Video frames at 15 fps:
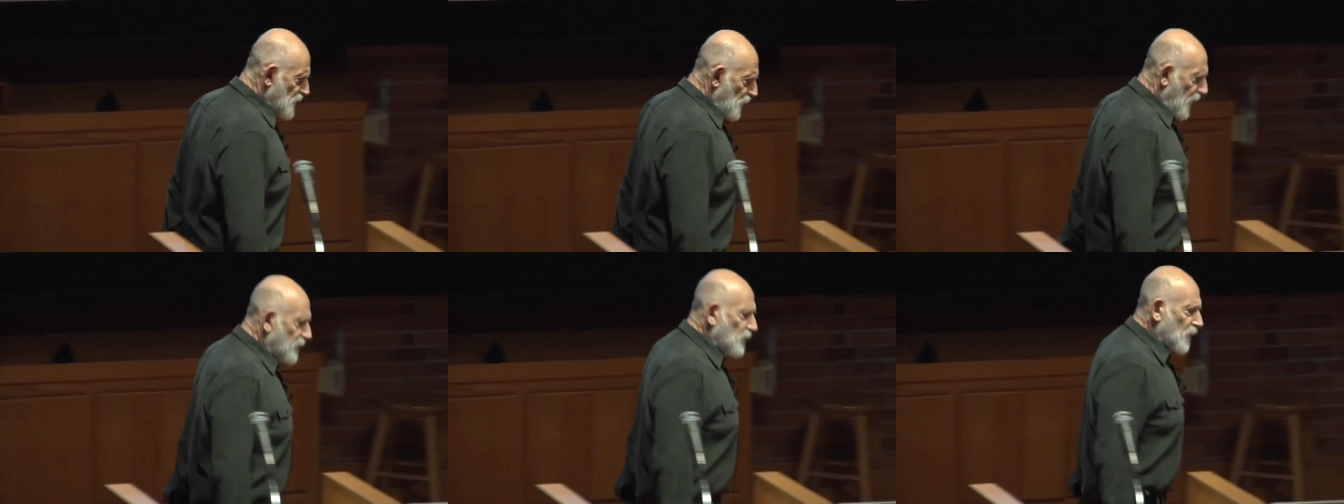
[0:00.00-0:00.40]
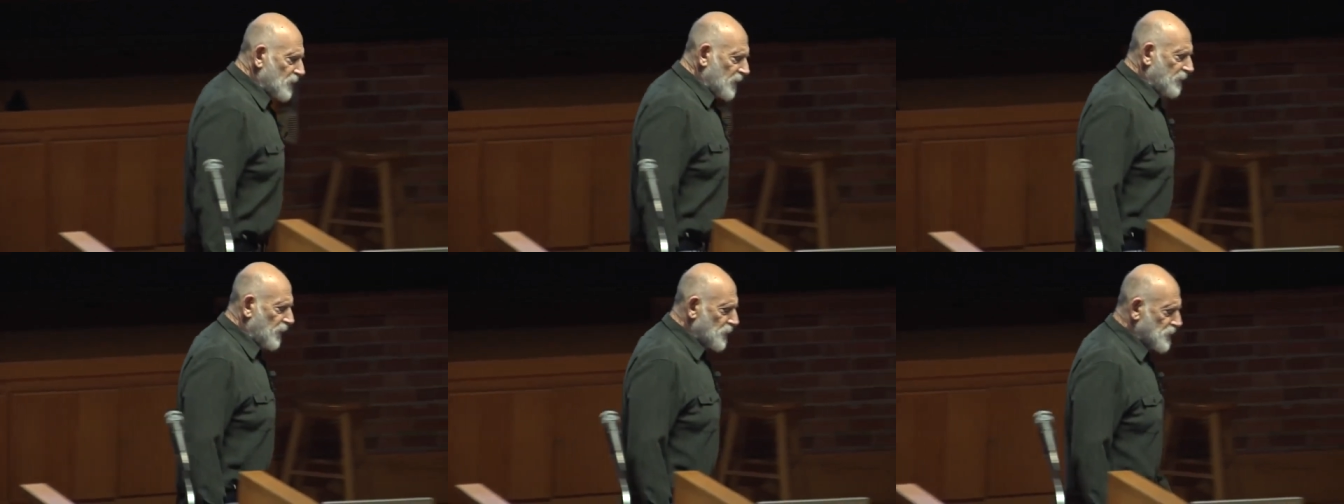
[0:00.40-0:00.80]
so I wrote
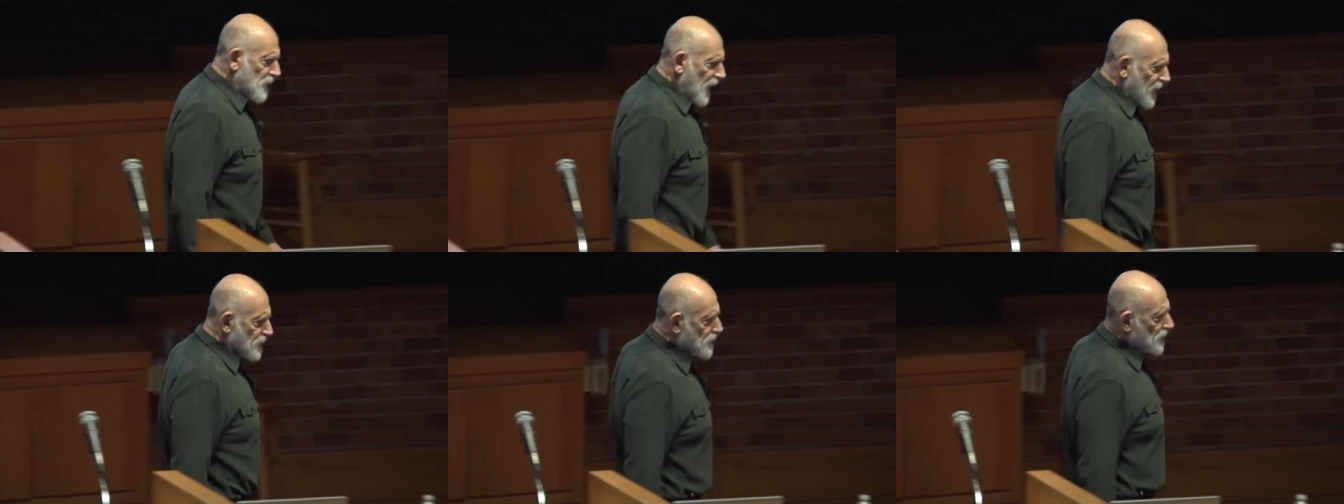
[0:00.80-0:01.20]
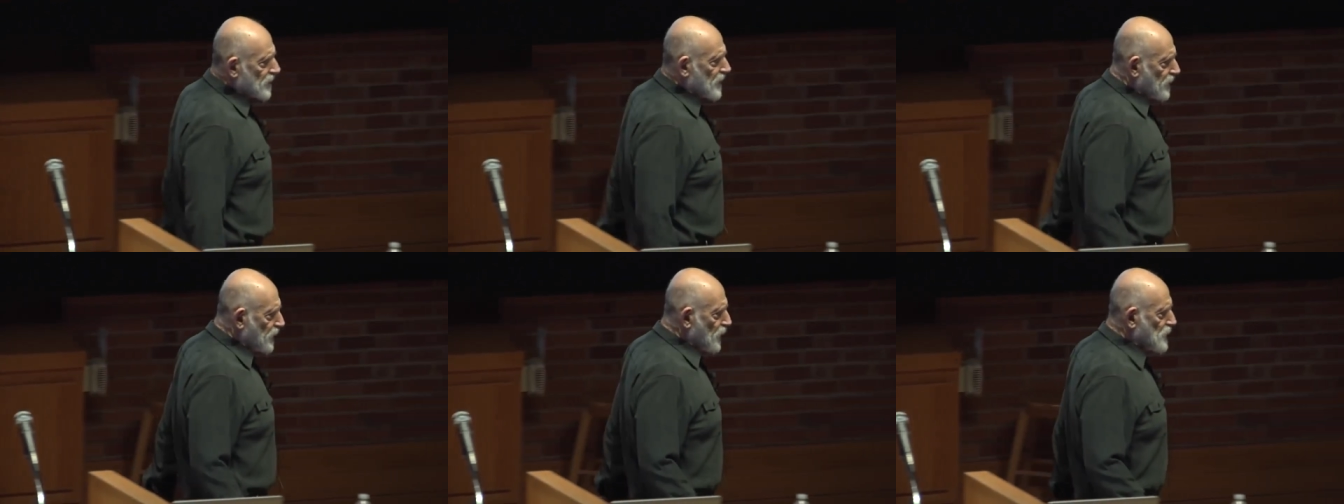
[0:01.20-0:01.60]
the first lecture,
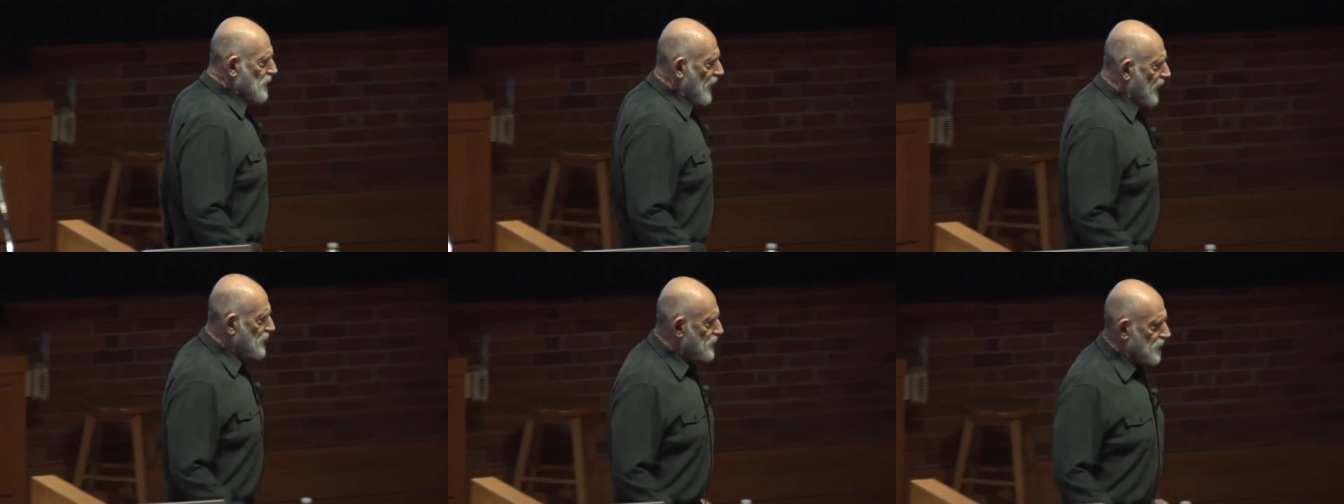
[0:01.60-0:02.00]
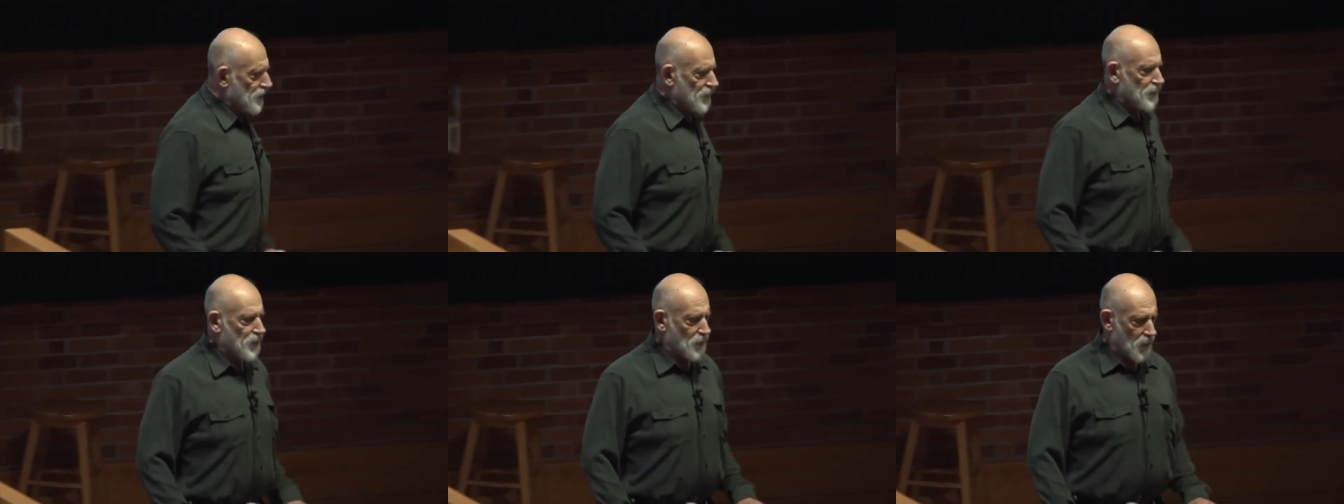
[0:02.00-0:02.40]
and the first
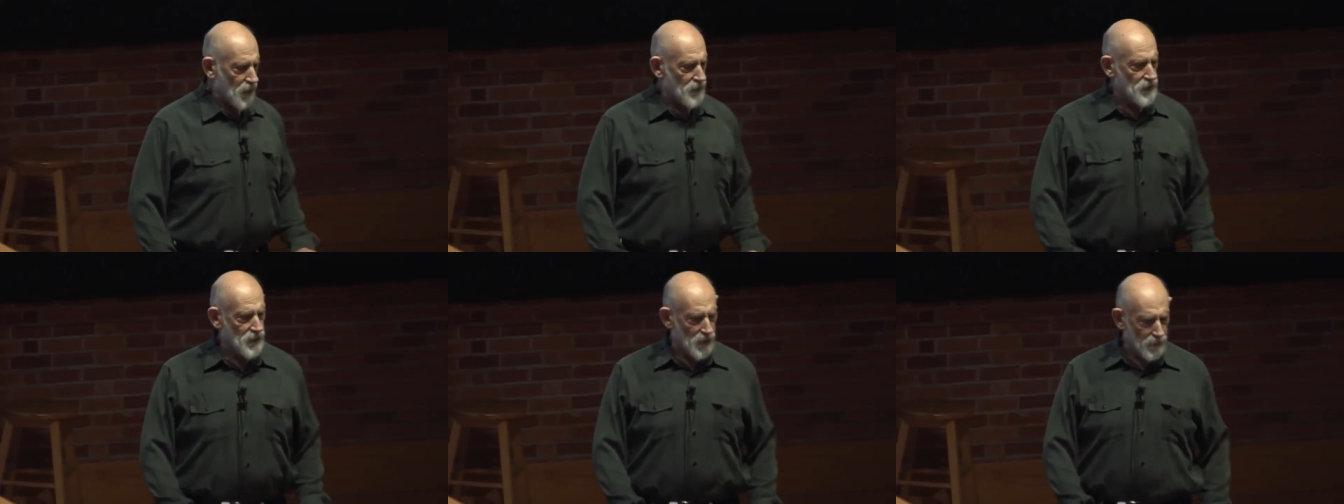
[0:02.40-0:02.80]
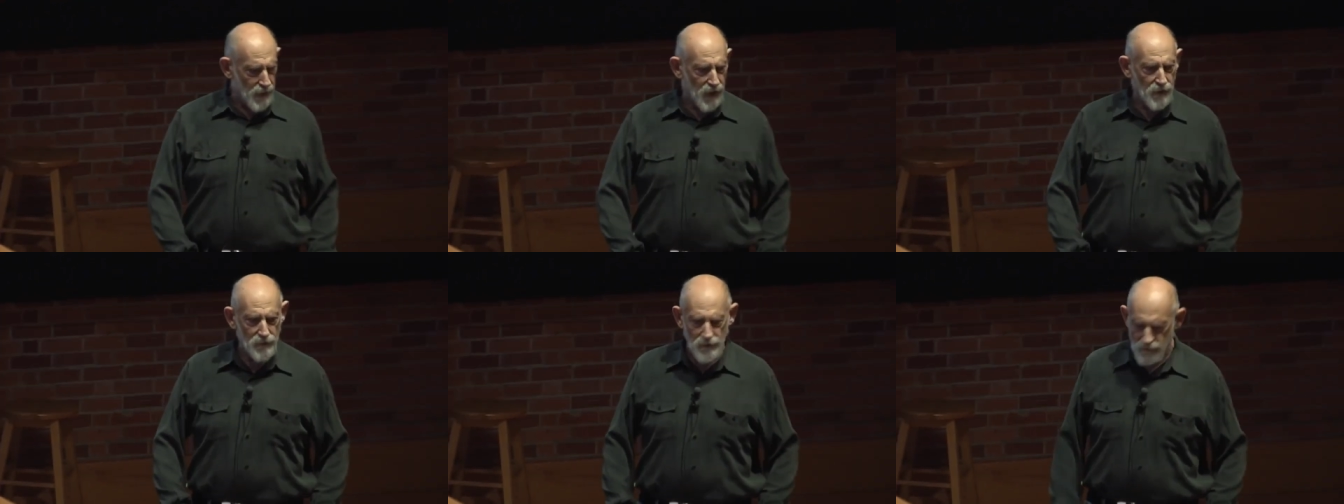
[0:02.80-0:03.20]
lecture was
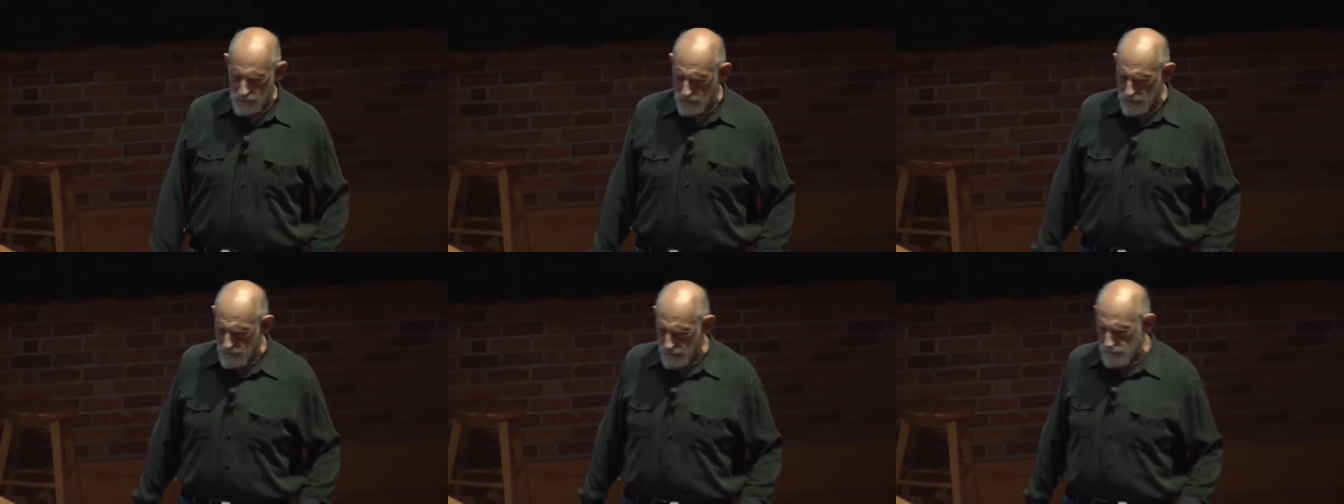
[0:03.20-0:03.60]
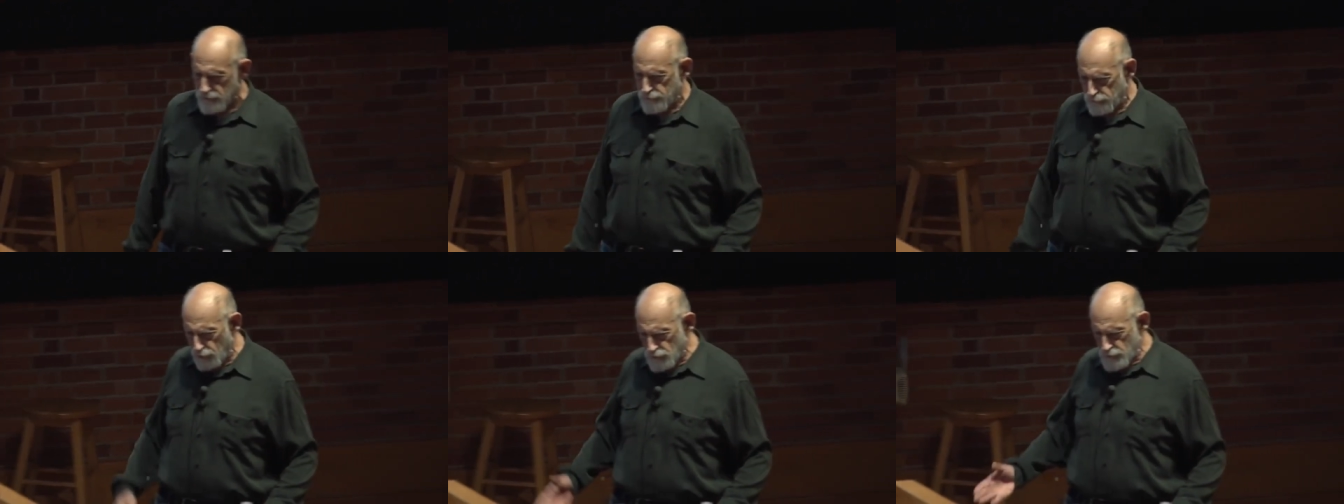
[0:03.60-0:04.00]
about uh,
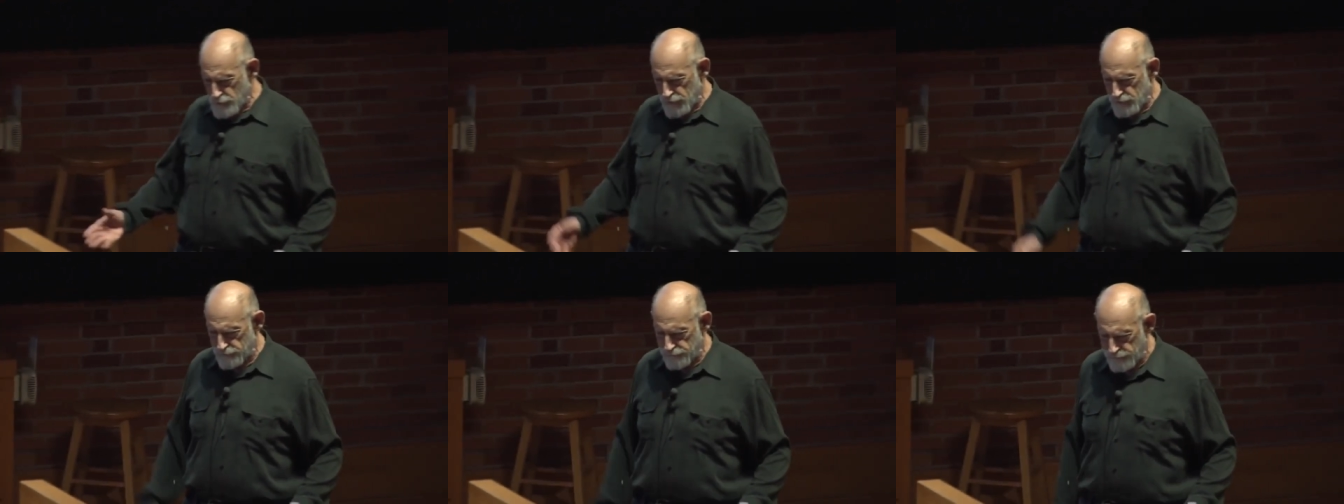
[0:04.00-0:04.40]
Boltzmann